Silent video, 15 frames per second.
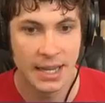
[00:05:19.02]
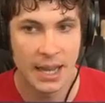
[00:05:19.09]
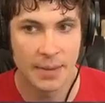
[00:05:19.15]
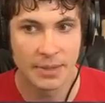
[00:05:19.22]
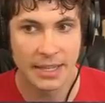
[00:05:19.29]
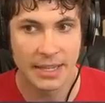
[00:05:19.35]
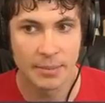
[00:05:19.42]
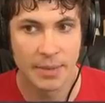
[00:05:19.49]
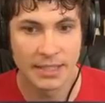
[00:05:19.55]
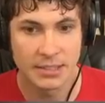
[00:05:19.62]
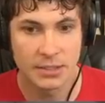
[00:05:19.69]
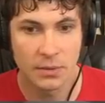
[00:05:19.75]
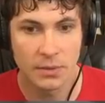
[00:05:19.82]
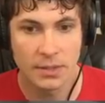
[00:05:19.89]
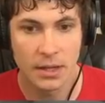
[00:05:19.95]
I'm gonna get in my
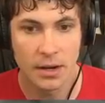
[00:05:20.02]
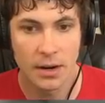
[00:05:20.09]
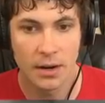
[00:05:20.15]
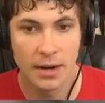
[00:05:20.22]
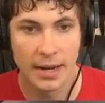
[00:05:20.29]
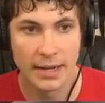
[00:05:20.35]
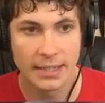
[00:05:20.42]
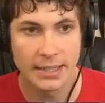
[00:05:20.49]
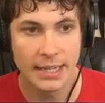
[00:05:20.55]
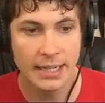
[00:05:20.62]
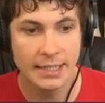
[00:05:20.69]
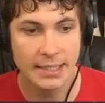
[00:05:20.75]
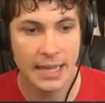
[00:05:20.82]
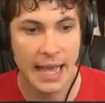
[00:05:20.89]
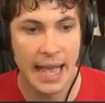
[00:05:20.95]
stolen car and
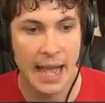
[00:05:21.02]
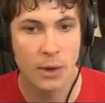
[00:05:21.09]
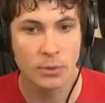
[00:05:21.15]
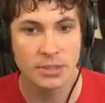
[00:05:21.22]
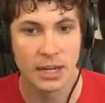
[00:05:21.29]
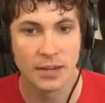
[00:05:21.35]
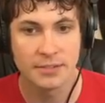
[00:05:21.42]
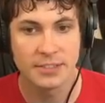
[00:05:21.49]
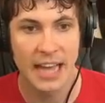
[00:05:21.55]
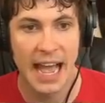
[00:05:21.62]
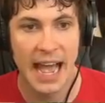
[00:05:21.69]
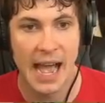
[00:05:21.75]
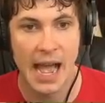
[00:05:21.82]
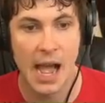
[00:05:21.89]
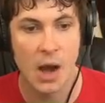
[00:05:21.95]
get out of
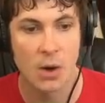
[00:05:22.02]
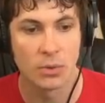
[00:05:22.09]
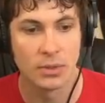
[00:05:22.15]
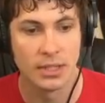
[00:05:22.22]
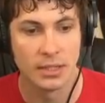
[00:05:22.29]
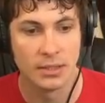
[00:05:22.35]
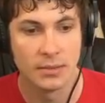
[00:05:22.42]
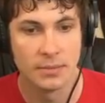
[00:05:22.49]
town.